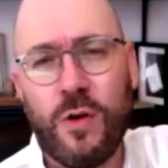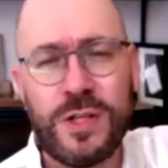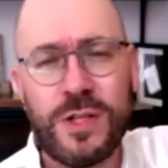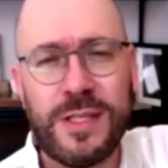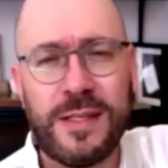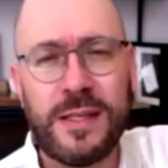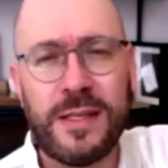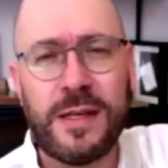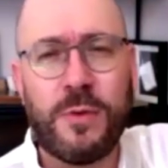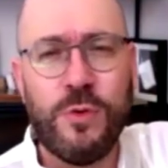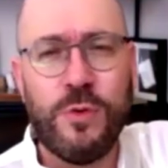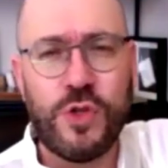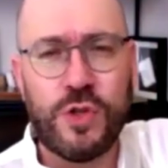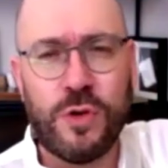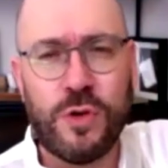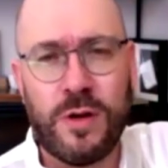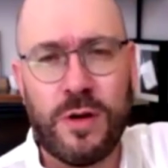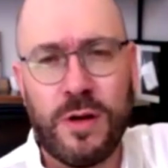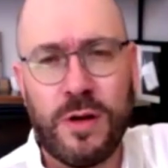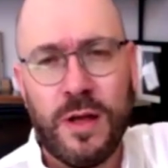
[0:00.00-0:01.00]
oxygen
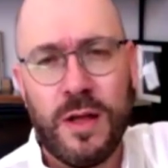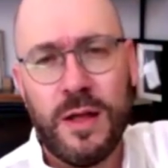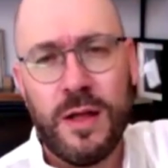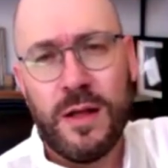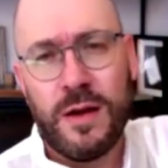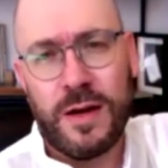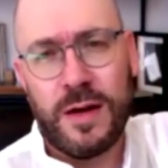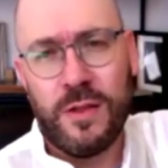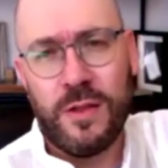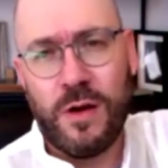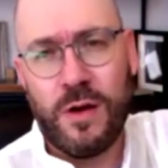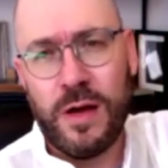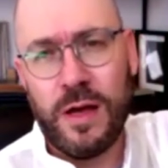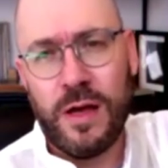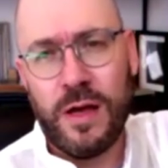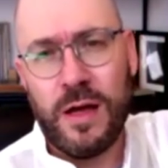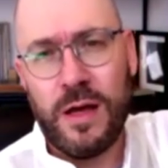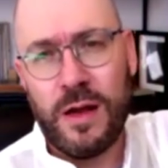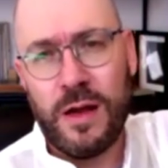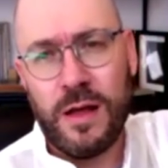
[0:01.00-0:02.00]
evolution
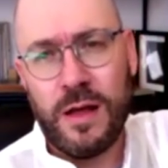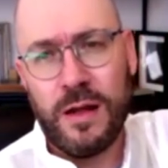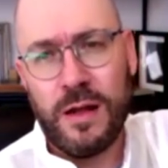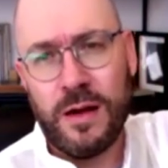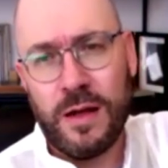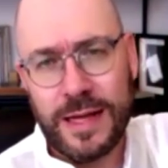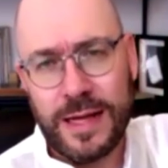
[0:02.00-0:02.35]
uh,